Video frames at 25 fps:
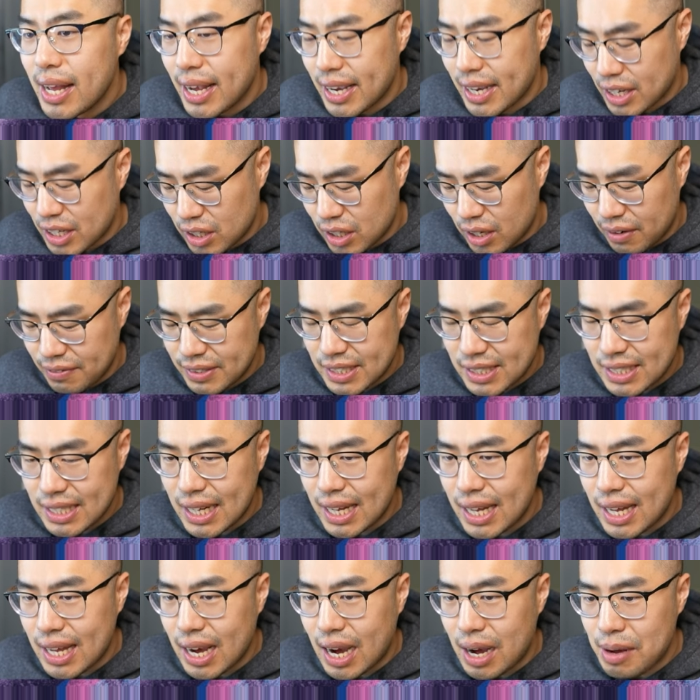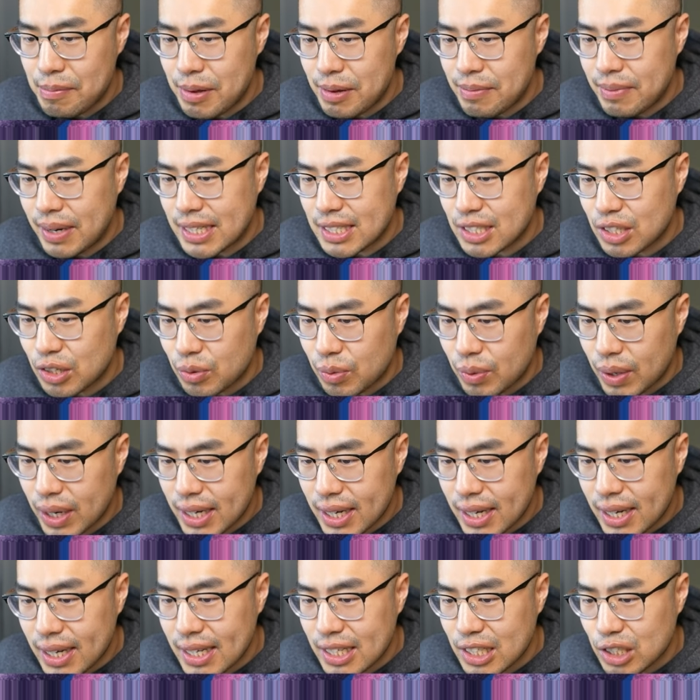It can obviously hit IP Mask
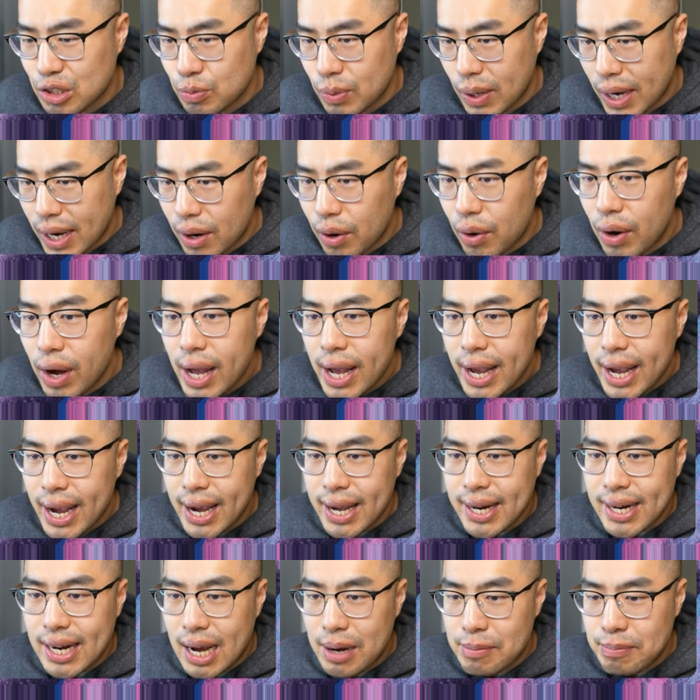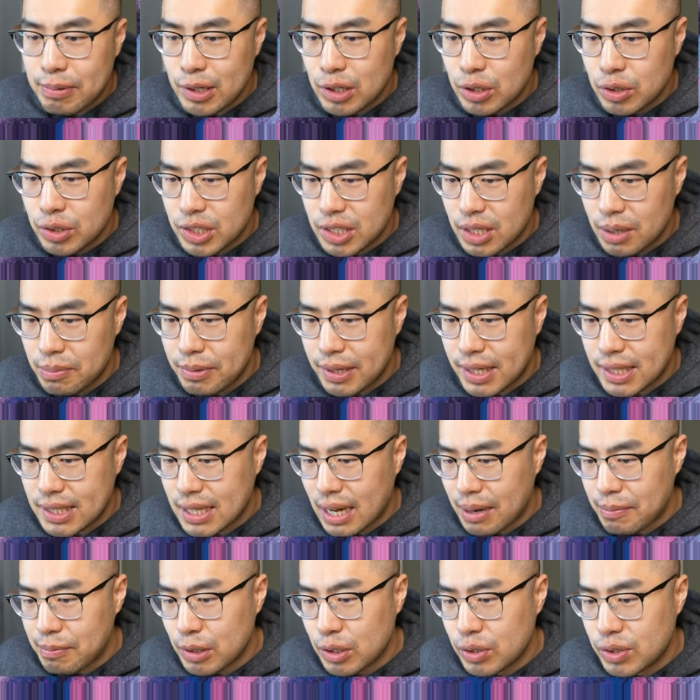Arena as well, and Appaloosa, because
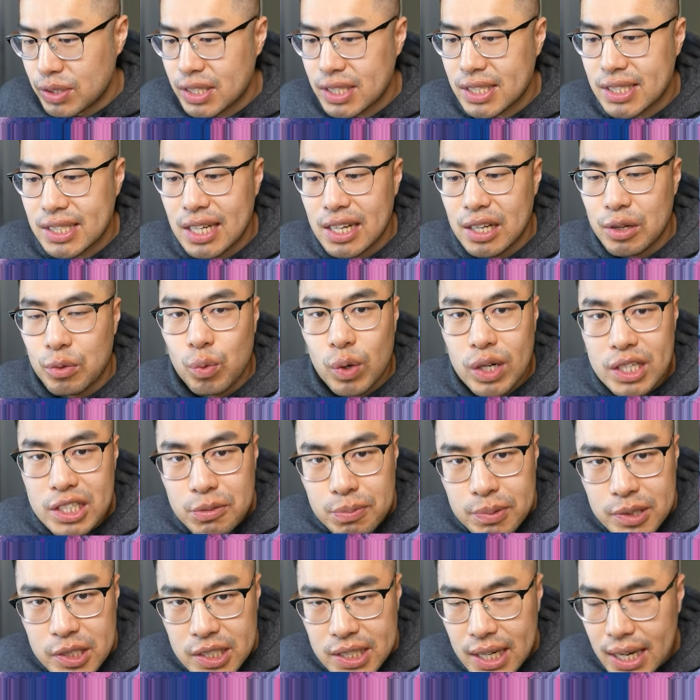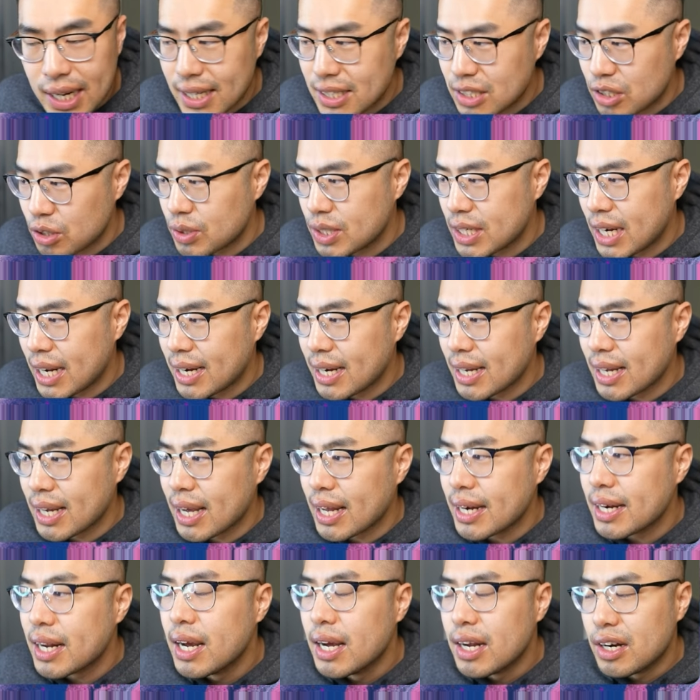Appaloosa is only once per chain, so chaining
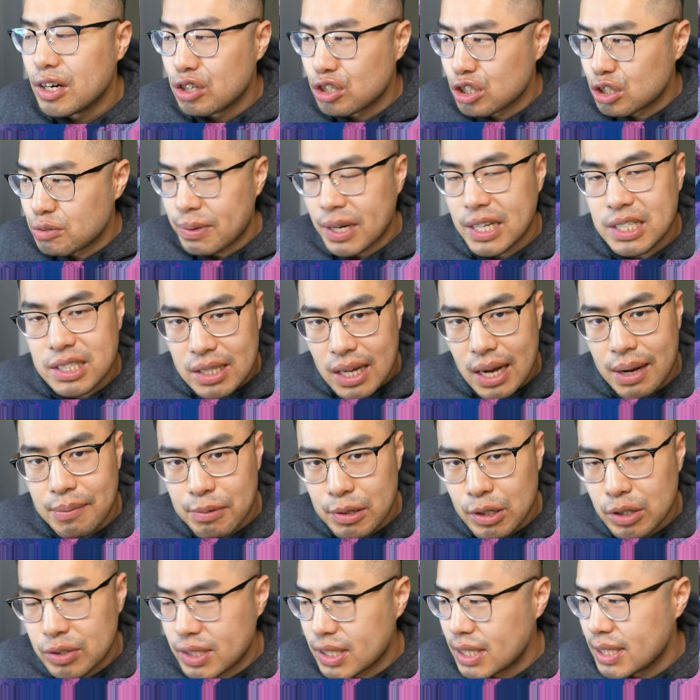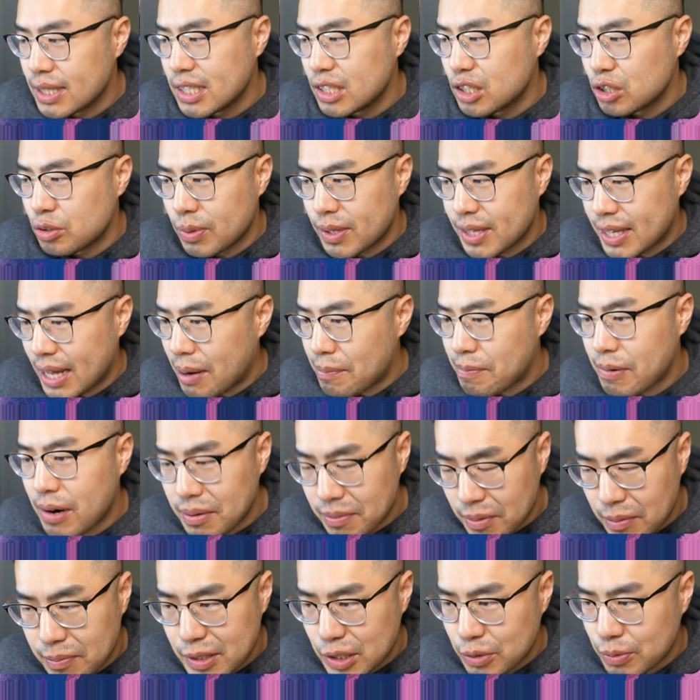it in response to Appaloosa deals with that
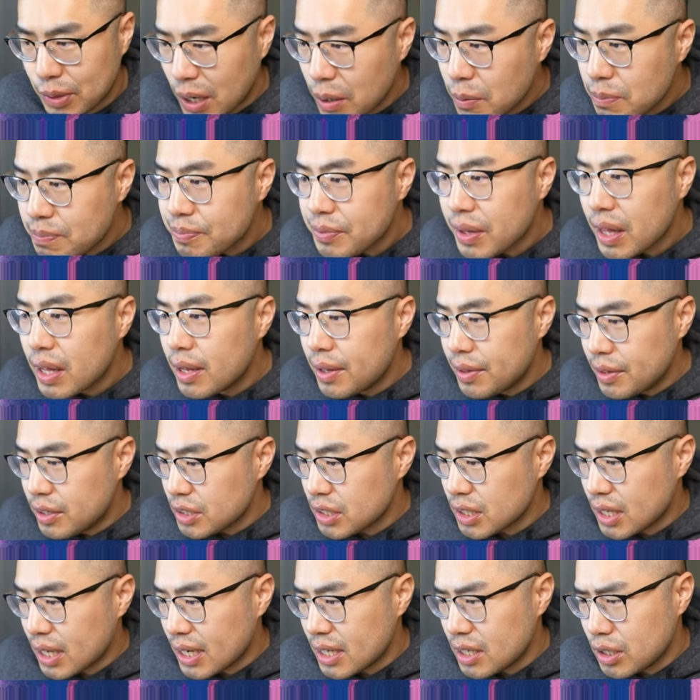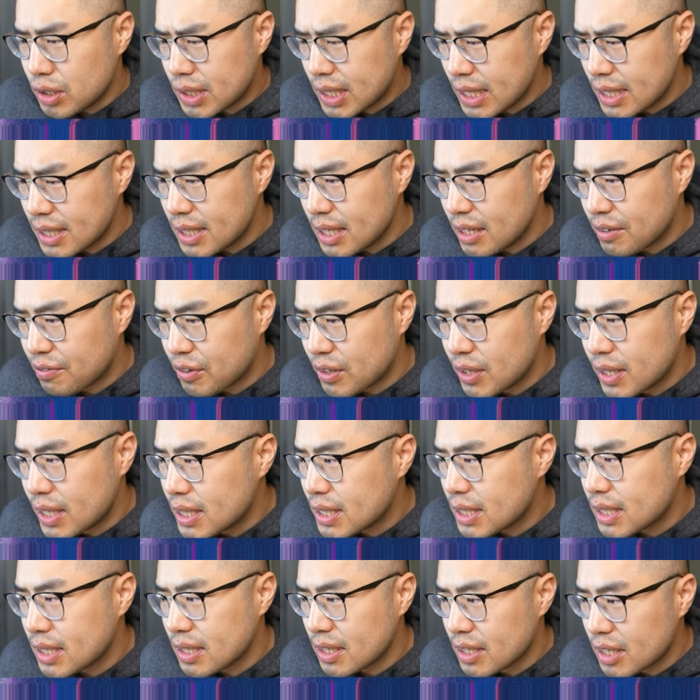problem as well. There's a lot of utility for
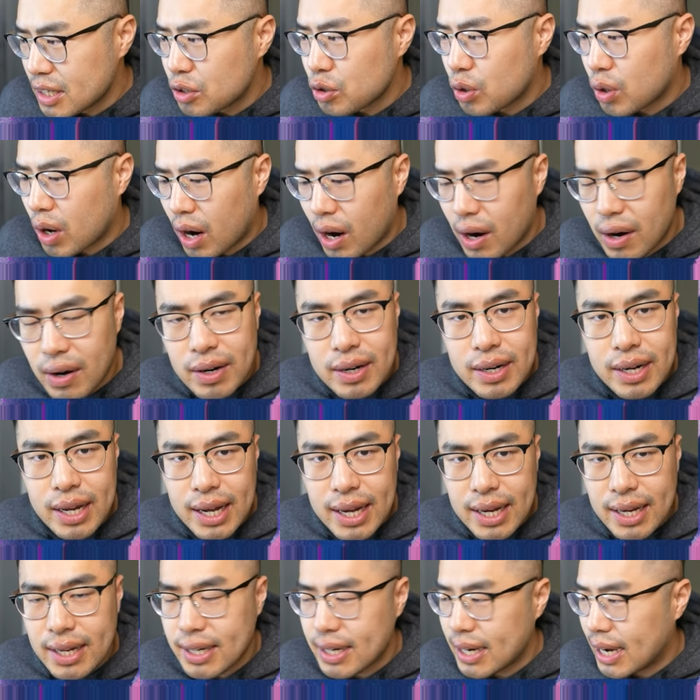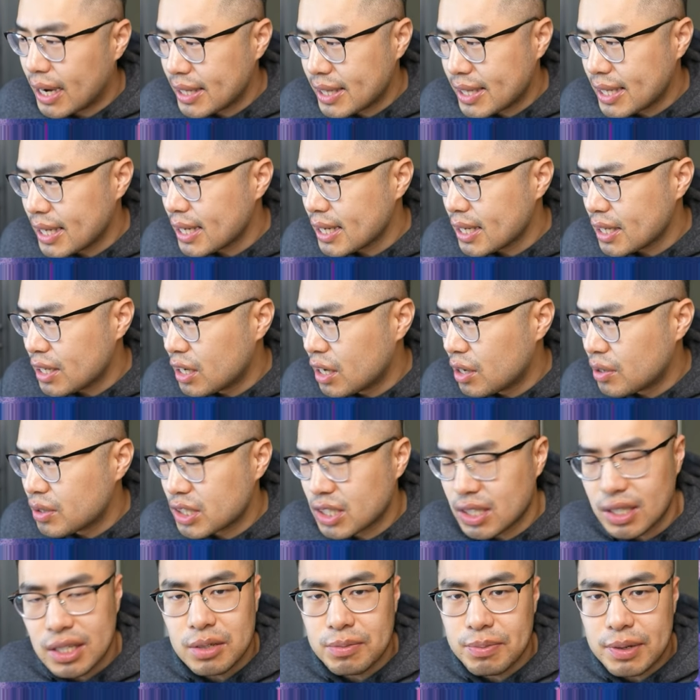this little card, and I think, you know, it's
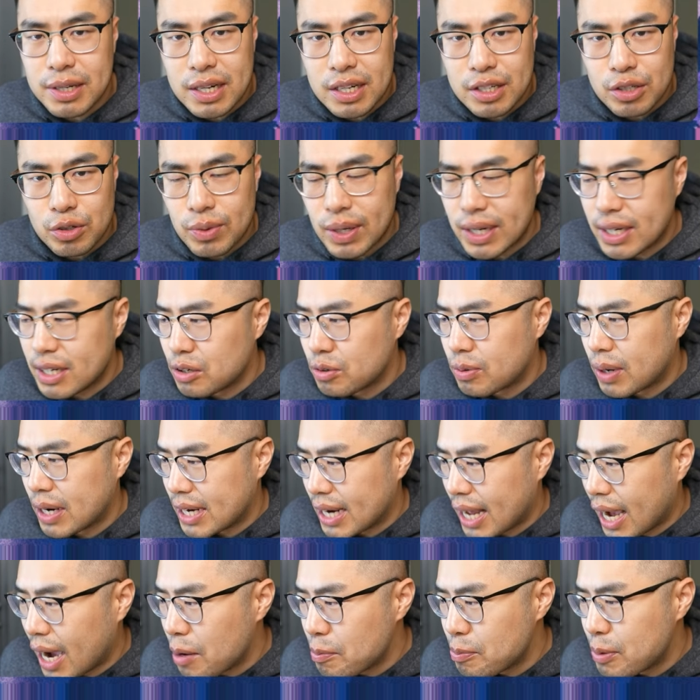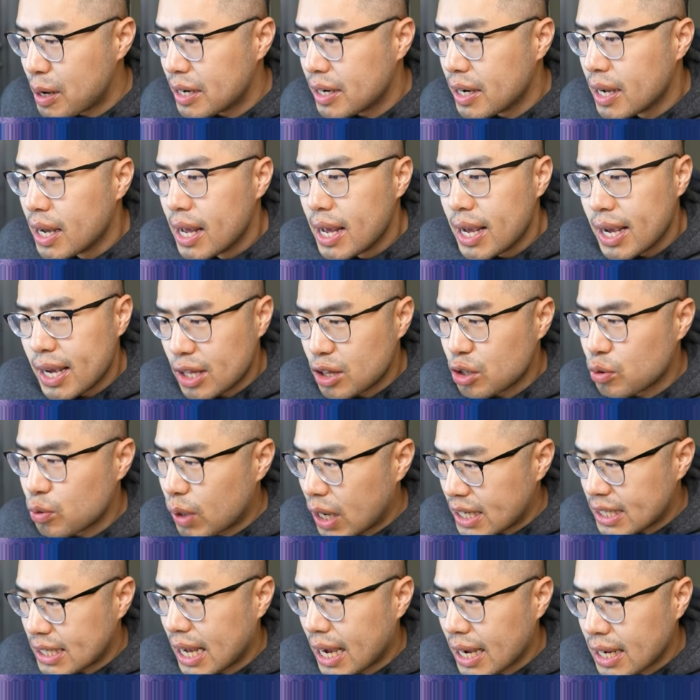a little bit underrated right now, but in the
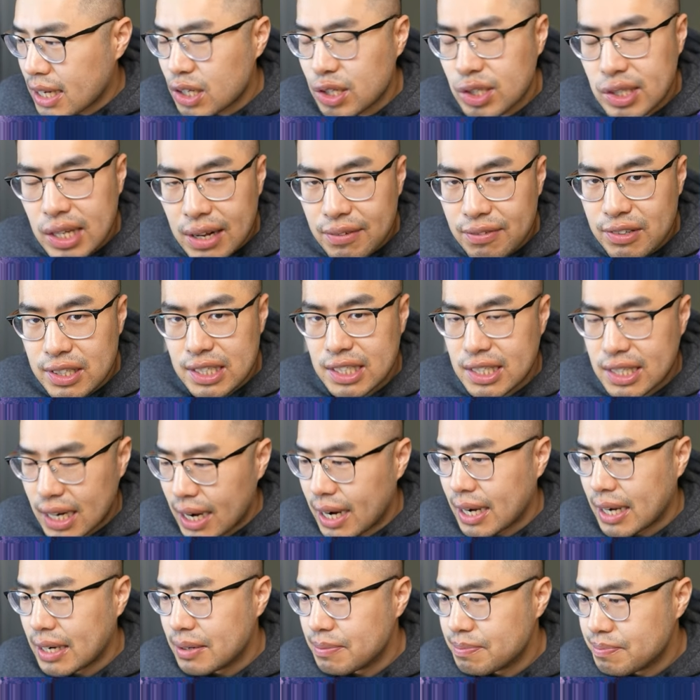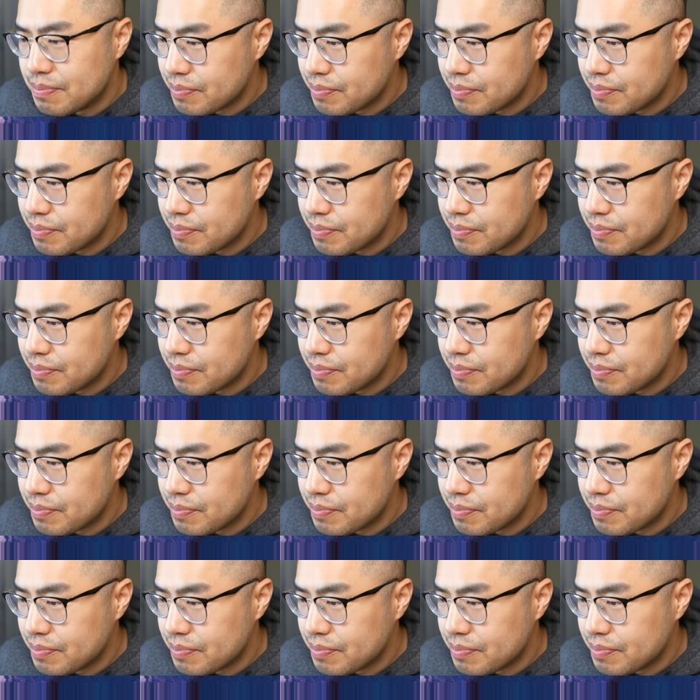right deck, it could definitely shine.